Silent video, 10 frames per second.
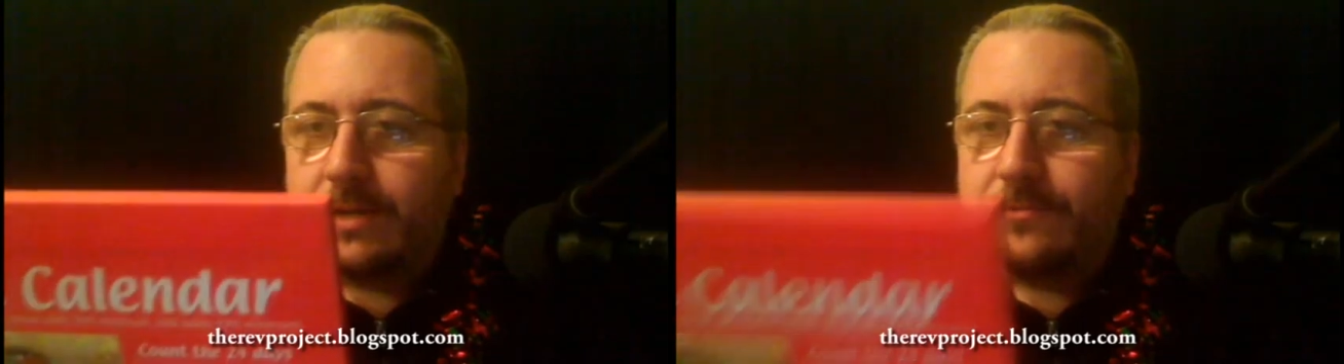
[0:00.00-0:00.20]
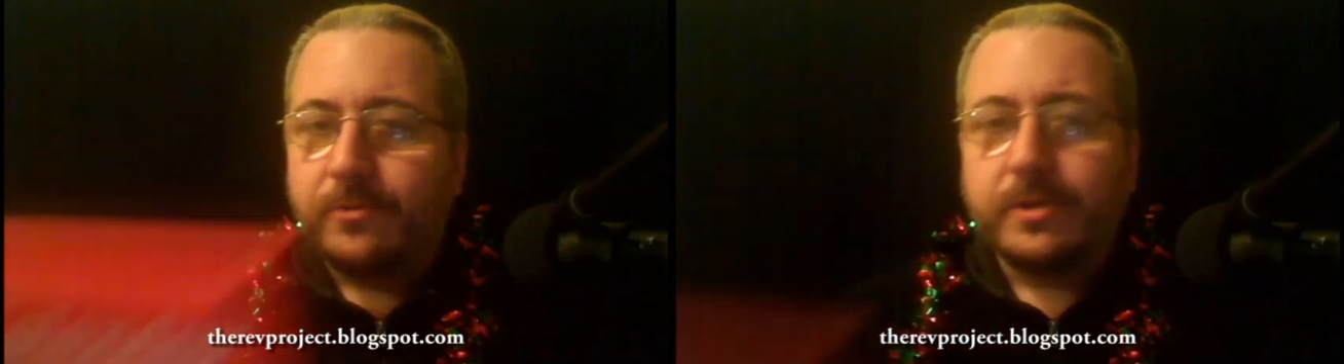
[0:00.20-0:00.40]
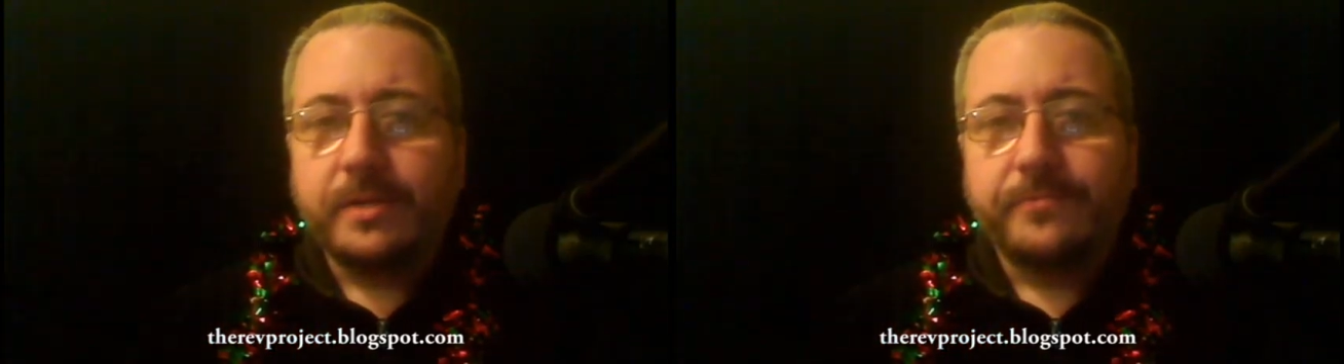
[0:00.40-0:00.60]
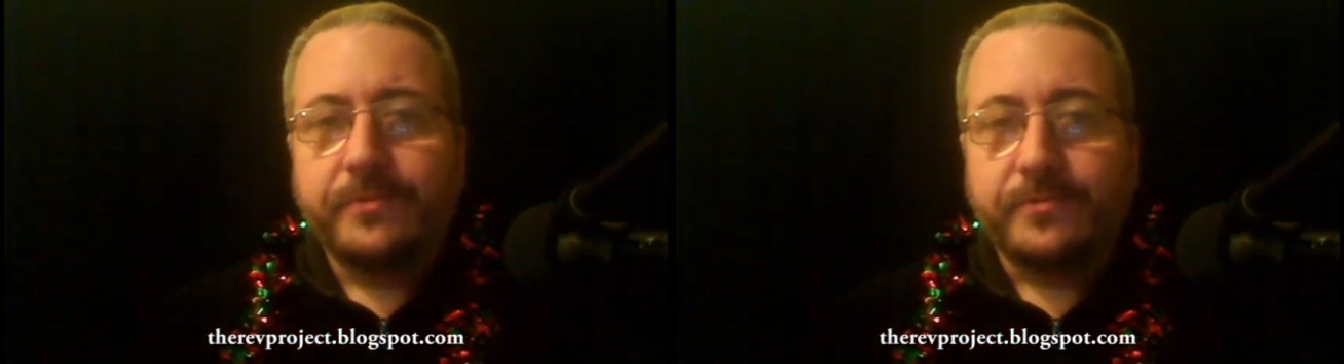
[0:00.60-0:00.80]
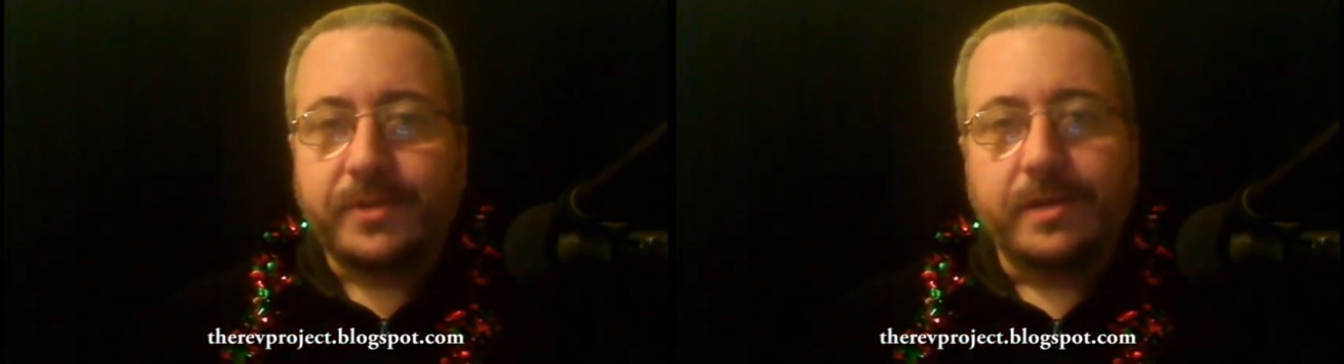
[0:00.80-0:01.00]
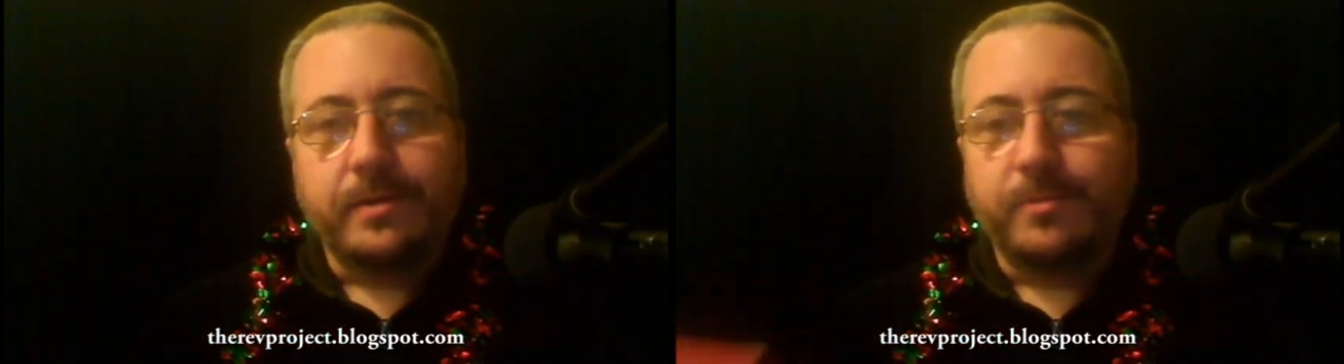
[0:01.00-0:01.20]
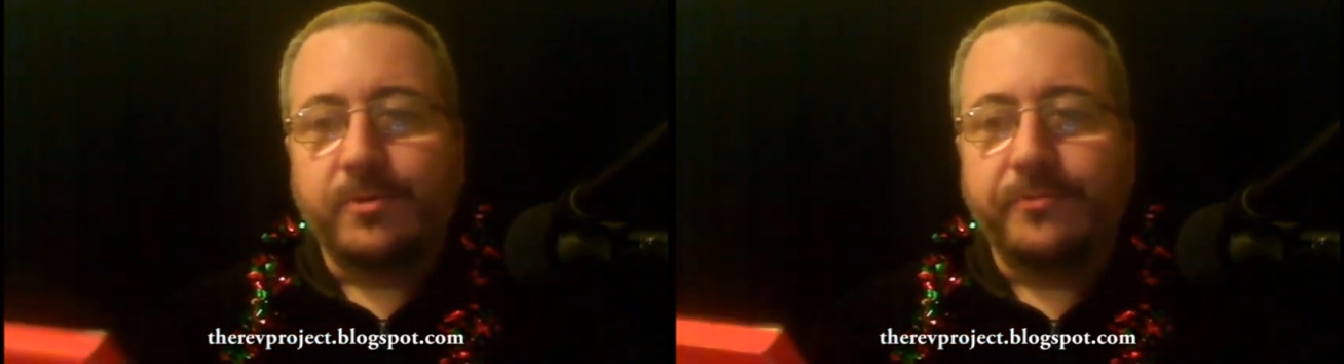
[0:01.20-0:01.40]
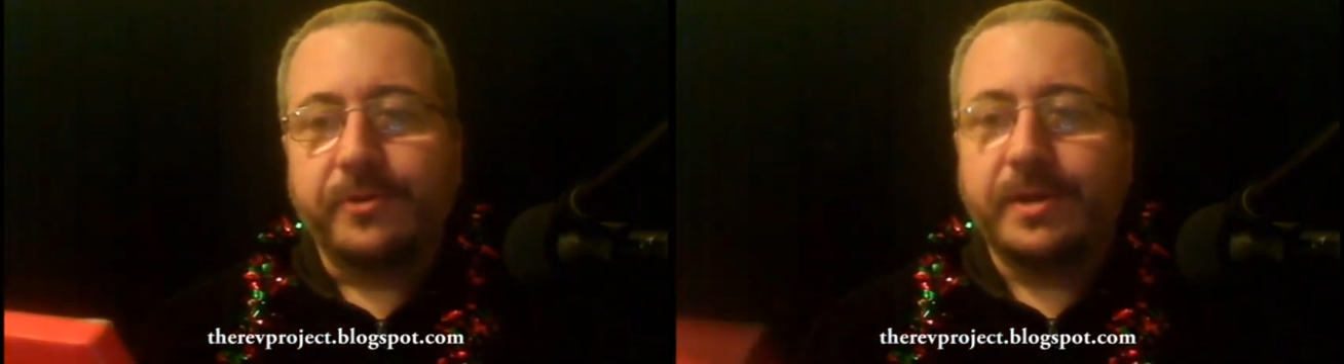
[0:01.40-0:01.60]
14 and 15 are
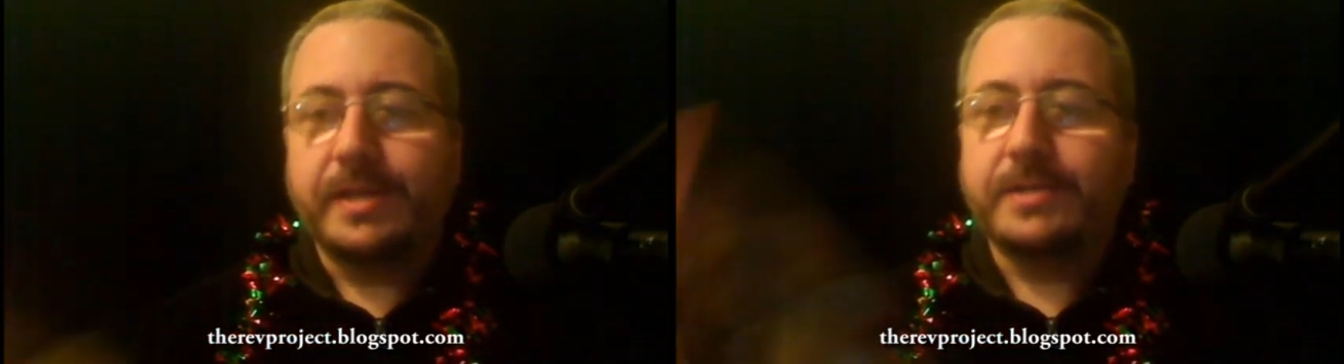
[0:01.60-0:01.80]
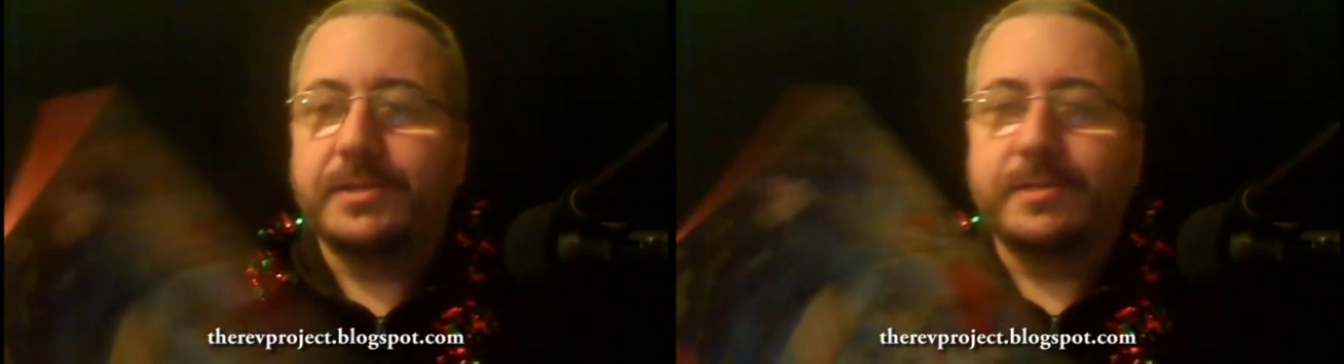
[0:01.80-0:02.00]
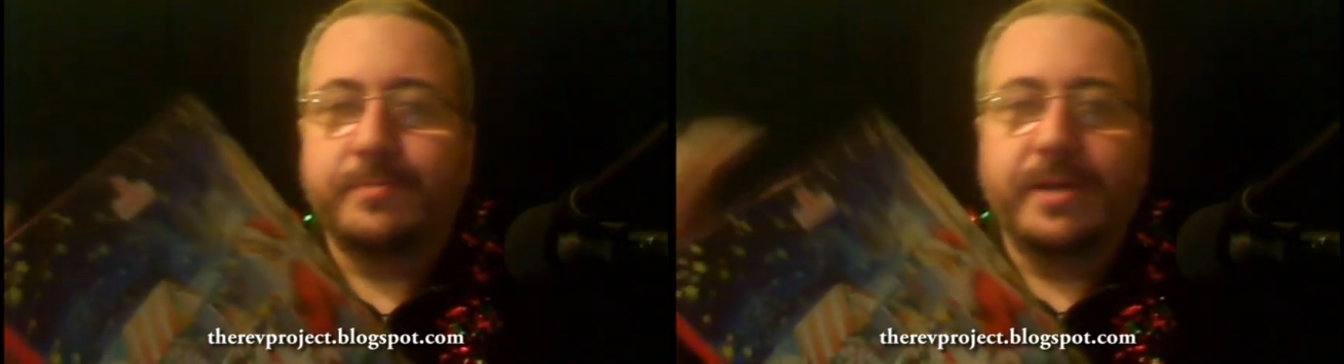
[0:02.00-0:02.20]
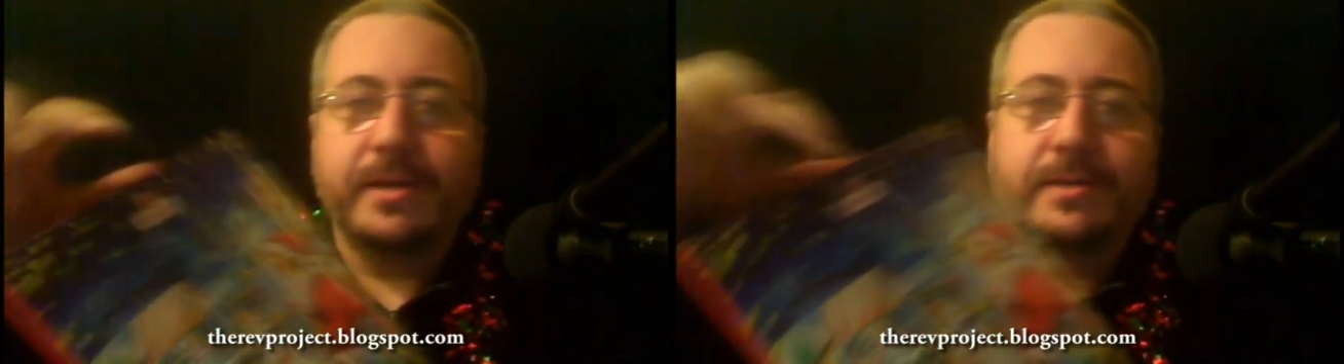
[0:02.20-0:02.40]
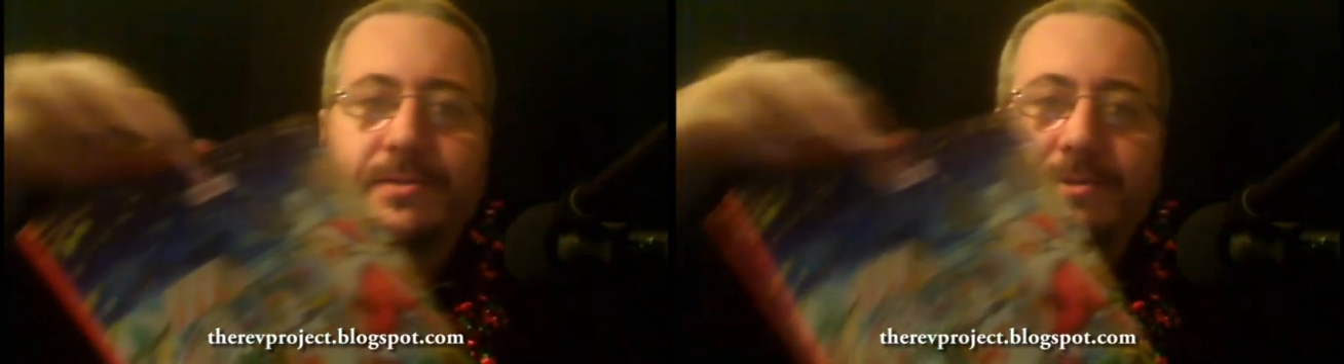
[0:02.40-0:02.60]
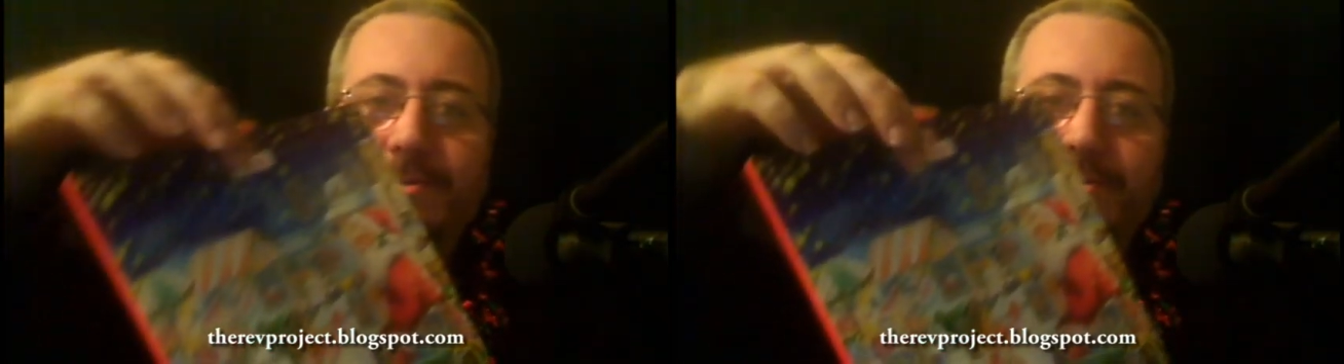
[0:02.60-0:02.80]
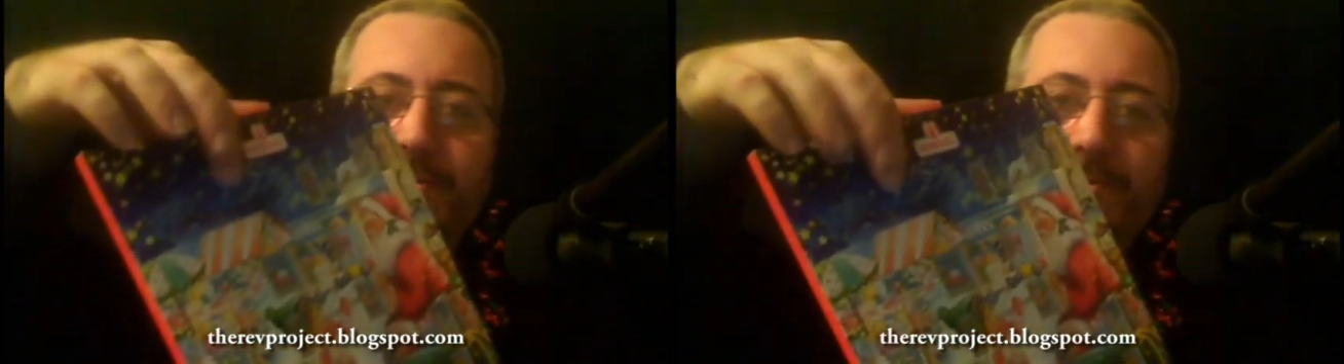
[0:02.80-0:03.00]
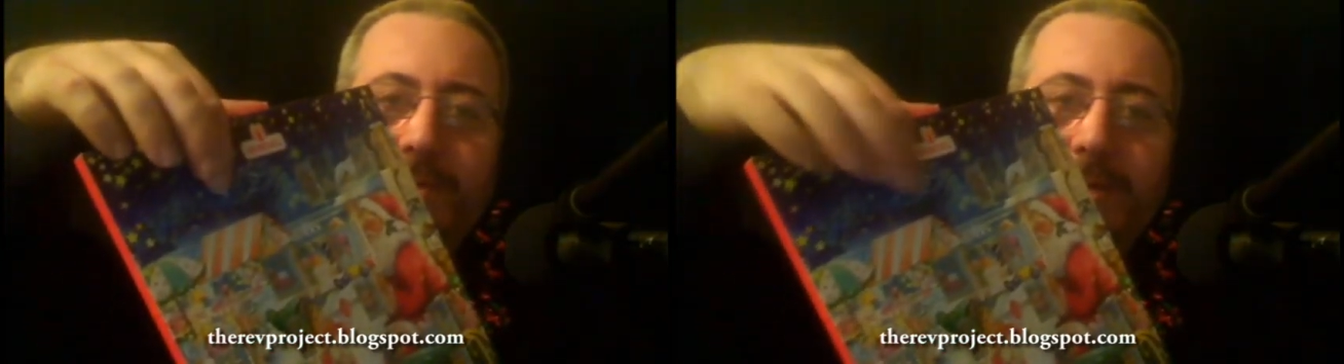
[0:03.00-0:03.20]
both very easy to spot because they're the
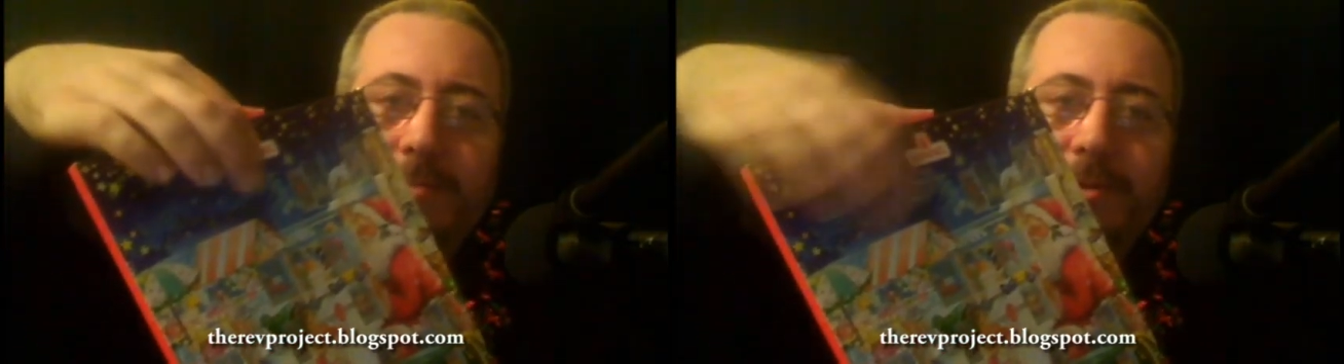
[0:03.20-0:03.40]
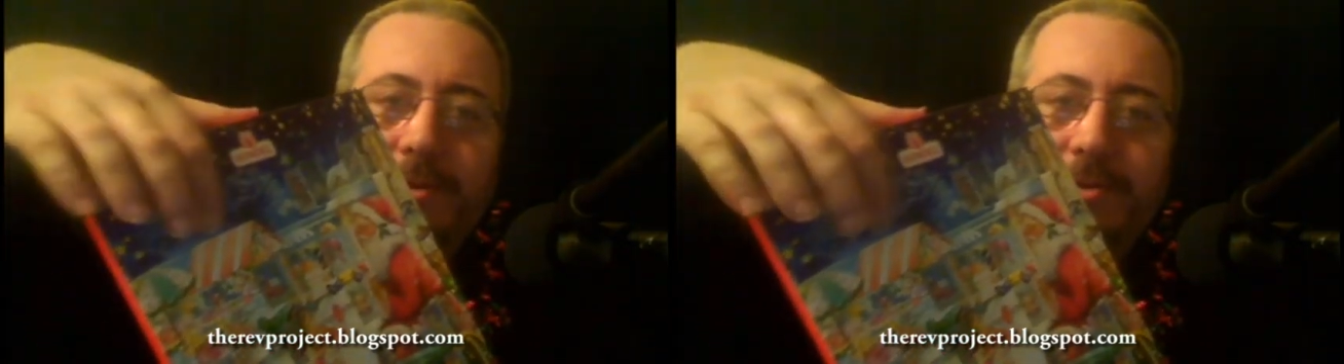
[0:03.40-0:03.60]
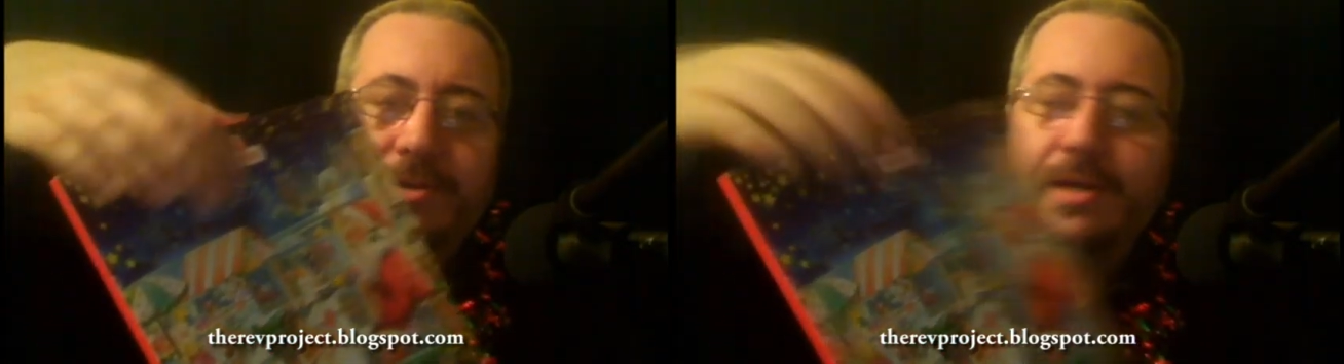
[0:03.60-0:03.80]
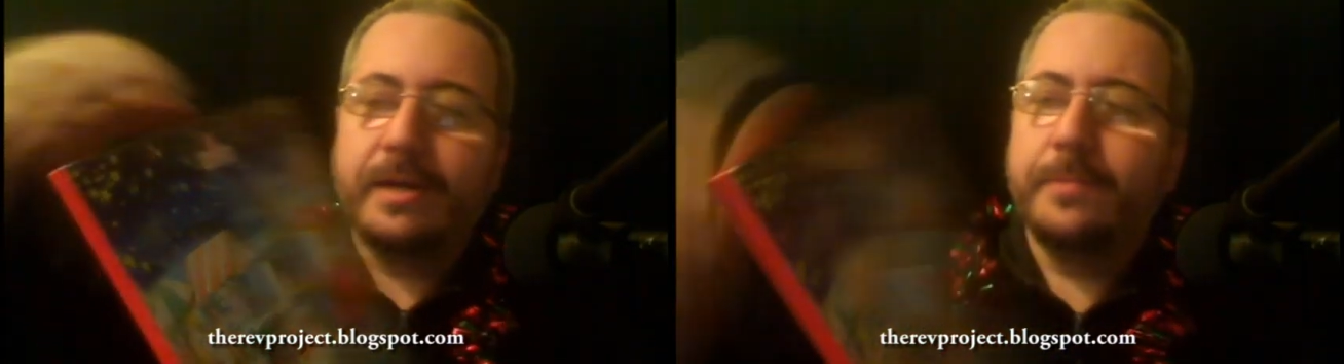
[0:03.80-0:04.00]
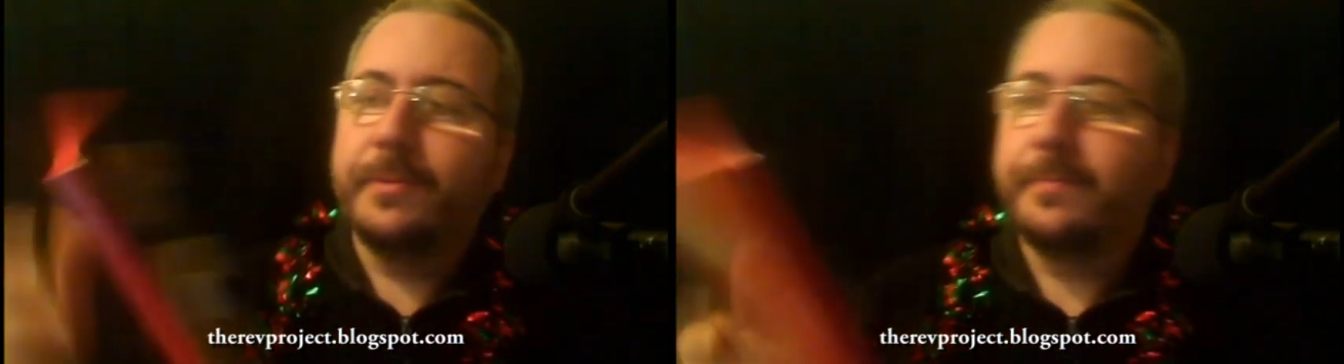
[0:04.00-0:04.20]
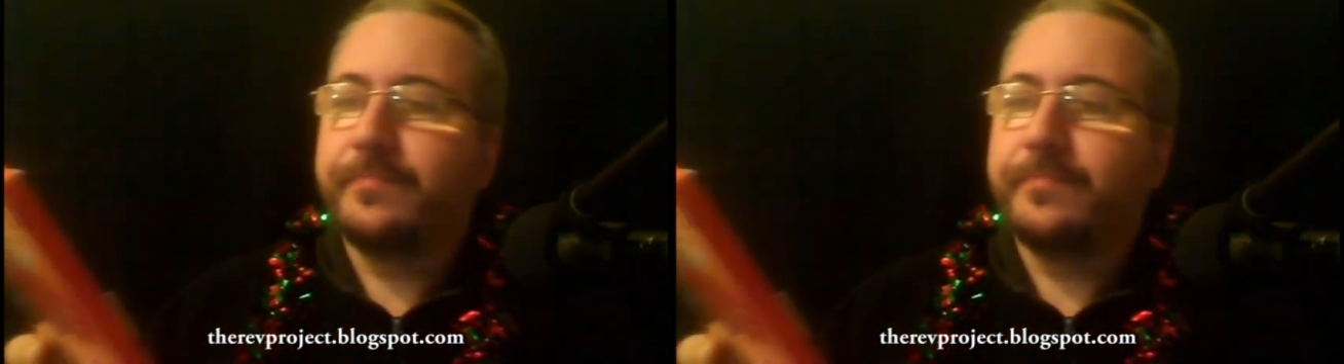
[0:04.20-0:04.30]
two right up here at the top.